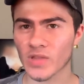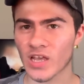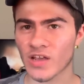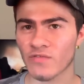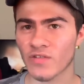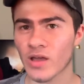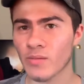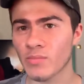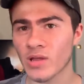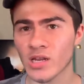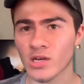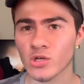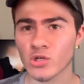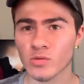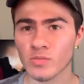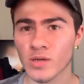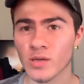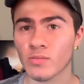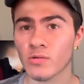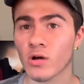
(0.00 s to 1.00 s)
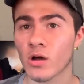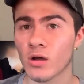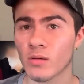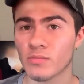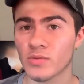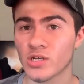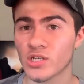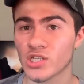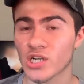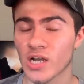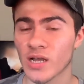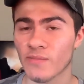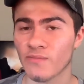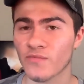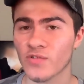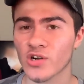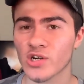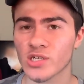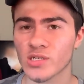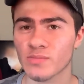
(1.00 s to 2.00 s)
if I meet new people, I'll be shy
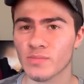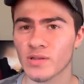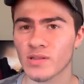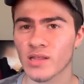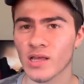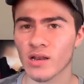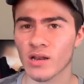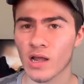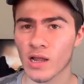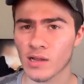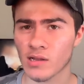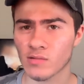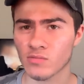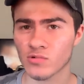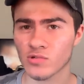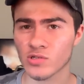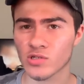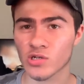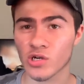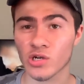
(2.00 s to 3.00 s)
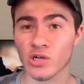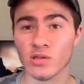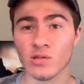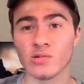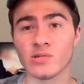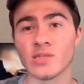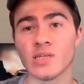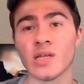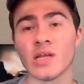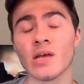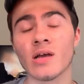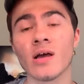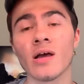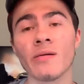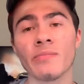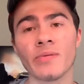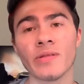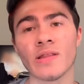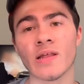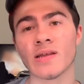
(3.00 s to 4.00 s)
at first, but then I will start loosening
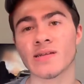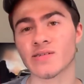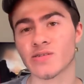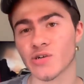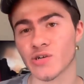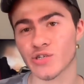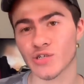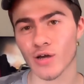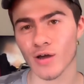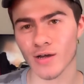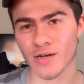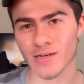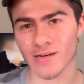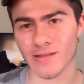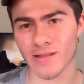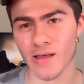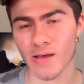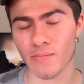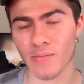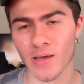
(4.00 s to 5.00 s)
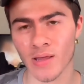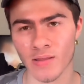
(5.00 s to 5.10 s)
up and then start talking to them.